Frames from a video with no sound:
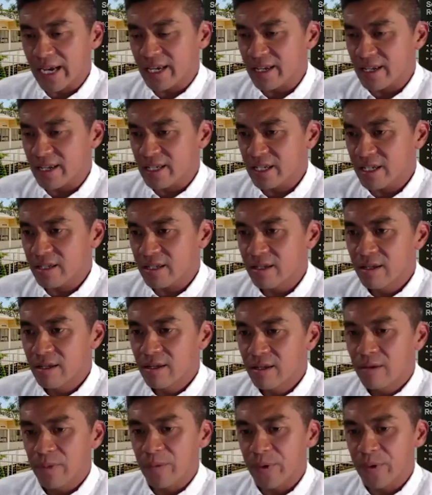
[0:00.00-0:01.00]
agonists
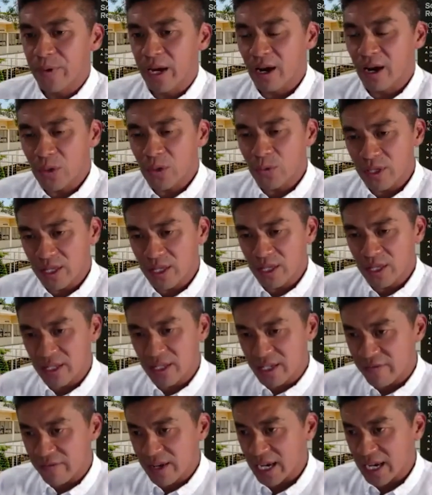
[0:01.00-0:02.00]
be paired with
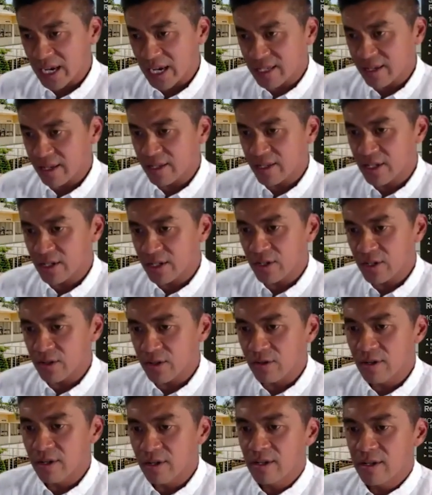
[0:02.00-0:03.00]
existing vaccines to
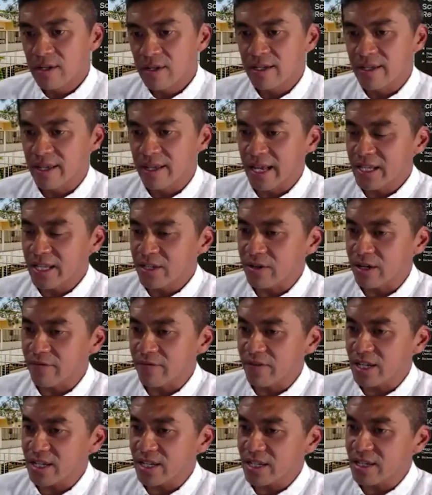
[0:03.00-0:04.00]
enhance their
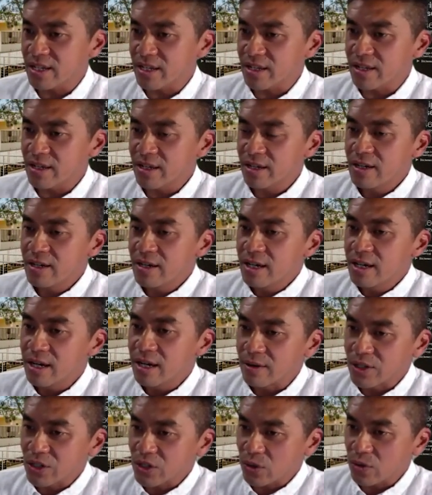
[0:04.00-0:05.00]
efficacy
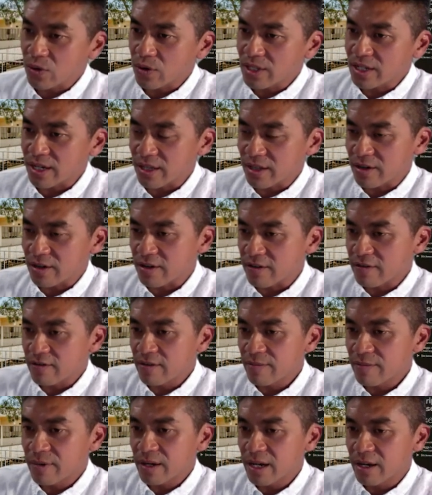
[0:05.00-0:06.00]
uh, towards other
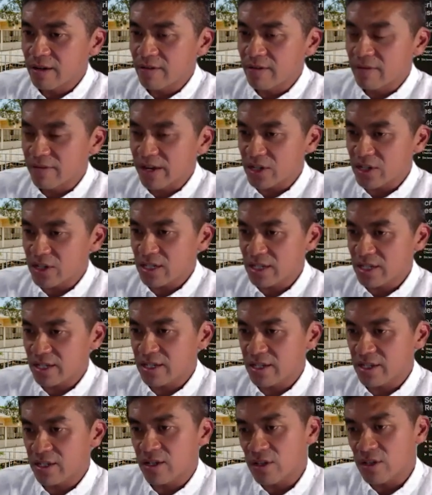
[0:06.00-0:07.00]
uh, infectious
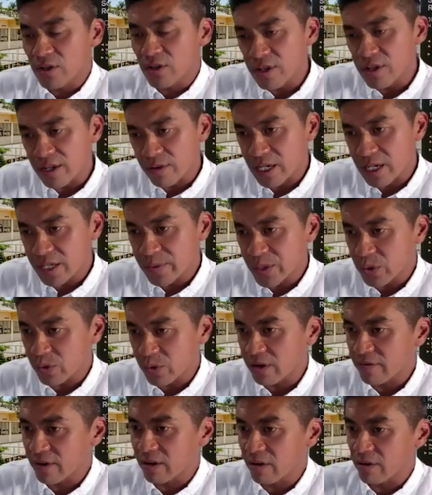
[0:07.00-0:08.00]
diseases, including
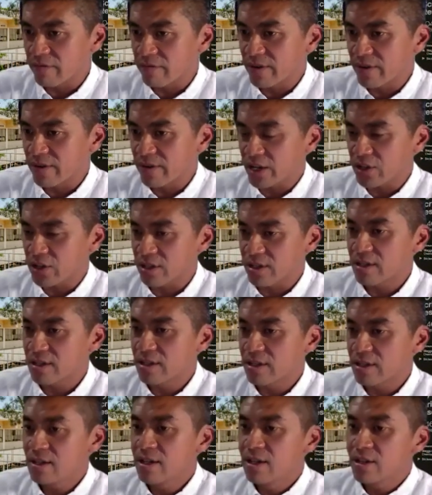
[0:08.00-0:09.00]
respiratory viral infections,
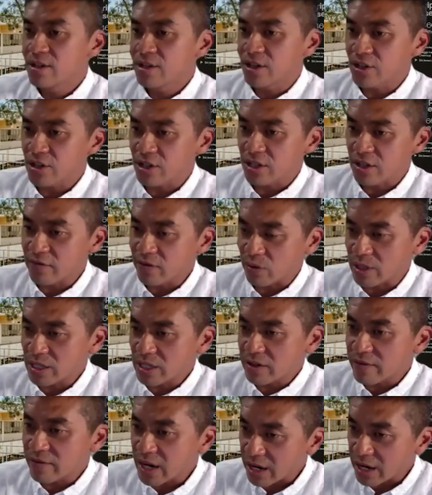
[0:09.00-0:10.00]
such as
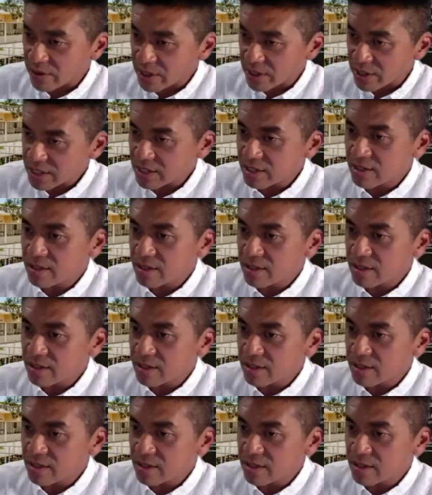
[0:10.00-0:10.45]
influenza virus,